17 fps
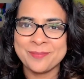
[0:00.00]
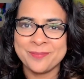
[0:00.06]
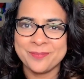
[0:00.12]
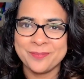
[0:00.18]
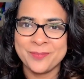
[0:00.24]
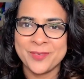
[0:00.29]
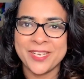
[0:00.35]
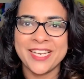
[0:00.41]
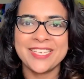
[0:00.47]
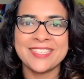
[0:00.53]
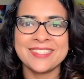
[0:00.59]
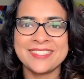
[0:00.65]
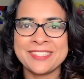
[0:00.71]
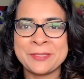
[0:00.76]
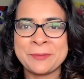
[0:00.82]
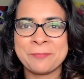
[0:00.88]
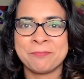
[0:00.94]

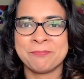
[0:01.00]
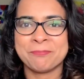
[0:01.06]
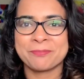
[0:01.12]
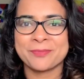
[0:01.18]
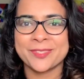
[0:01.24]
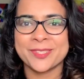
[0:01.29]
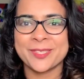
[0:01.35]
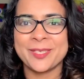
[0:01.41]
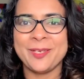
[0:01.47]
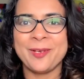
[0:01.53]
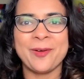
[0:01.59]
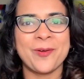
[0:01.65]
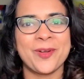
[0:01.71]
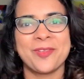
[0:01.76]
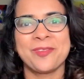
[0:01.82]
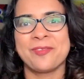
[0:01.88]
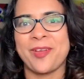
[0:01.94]
brings a
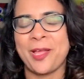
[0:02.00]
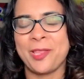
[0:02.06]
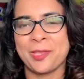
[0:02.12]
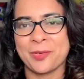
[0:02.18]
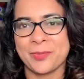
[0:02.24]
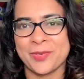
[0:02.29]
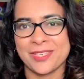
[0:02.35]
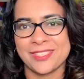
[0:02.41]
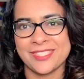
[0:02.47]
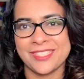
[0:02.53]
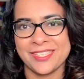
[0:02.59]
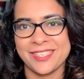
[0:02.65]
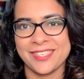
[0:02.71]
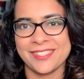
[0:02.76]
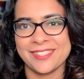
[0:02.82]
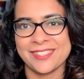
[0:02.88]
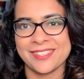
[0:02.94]
lot of other words in
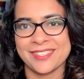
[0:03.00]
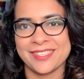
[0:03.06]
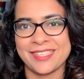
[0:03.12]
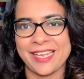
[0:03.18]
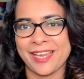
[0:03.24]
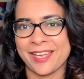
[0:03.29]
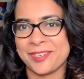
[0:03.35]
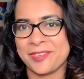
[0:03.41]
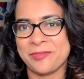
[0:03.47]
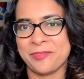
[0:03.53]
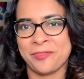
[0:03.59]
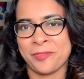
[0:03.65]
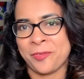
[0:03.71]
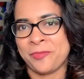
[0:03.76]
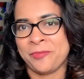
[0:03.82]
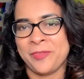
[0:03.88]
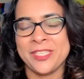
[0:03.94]
it that
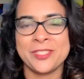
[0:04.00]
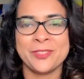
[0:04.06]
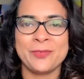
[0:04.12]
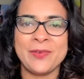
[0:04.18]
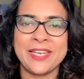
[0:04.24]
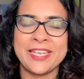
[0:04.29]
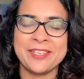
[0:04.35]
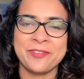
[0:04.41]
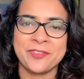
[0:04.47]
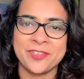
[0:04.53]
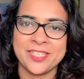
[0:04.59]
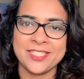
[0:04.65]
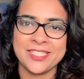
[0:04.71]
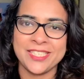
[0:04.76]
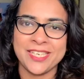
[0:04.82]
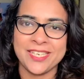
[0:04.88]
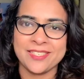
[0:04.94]
from which we
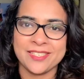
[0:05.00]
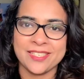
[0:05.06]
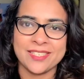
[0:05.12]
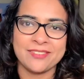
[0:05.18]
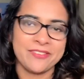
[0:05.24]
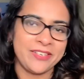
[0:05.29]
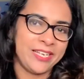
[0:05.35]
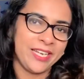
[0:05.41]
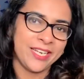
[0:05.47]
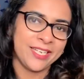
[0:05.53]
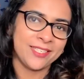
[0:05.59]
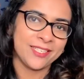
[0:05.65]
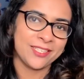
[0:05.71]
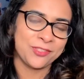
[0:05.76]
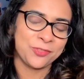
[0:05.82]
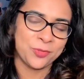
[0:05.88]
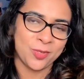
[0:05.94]
differentiate it, relate
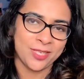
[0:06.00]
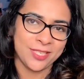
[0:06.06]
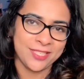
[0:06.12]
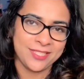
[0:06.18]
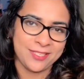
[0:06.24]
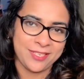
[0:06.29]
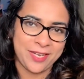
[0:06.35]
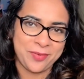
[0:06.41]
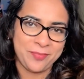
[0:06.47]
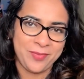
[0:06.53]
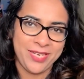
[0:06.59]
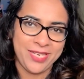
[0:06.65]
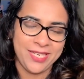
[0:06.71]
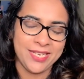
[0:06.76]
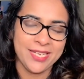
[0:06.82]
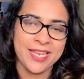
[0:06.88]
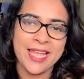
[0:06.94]
it to understand
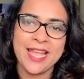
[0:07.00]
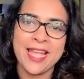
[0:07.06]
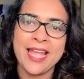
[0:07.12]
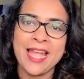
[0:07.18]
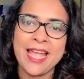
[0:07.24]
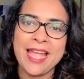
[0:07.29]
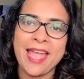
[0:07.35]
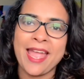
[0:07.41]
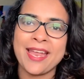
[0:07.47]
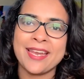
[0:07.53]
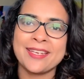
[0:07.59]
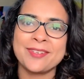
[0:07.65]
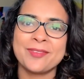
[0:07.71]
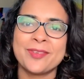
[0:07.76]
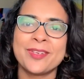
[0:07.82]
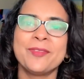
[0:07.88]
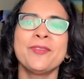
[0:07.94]
meaning. And
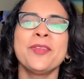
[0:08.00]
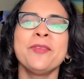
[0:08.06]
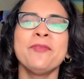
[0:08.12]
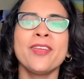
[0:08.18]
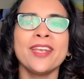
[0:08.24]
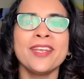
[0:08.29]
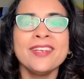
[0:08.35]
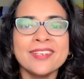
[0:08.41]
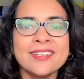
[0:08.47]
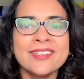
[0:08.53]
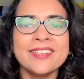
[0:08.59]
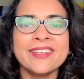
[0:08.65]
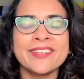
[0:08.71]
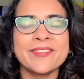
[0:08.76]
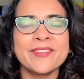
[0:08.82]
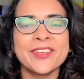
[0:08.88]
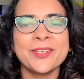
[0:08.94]
even
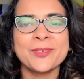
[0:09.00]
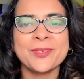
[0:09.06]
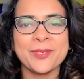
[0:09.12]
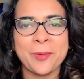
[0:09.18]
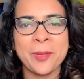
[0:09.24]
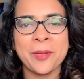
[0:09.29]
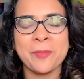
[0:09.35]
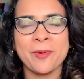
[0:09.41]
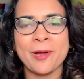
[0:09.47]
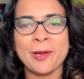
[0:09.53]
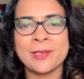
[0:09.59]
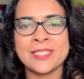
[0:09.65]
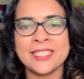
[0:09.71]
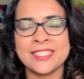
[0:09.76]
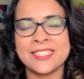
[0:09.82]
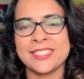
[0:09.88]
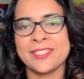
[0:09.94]
when you talk about
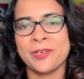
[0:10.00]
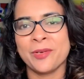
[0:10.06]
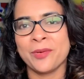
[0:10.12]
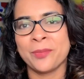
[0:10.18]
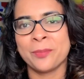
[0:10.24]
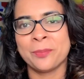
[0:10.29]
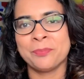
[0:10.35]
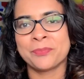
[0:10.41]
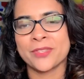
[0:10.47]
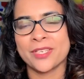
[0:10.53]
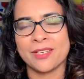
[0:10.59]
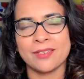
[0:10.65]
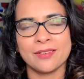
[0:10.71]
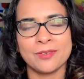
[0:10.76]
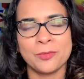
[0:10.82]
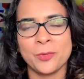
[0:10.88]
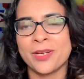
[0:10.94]
such
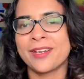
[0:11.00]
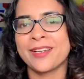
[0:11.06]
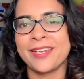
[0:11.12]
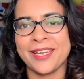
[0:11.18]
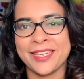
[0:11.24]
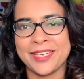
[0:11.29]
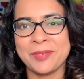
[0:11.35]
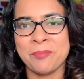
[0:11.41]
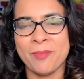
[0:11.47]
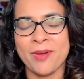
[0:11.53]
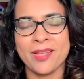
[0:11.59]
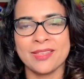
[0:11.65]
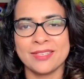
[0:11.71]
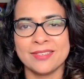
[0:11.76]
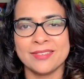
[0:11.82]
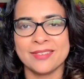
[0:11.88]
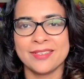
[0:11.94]
a word like
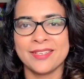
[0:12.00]
mother,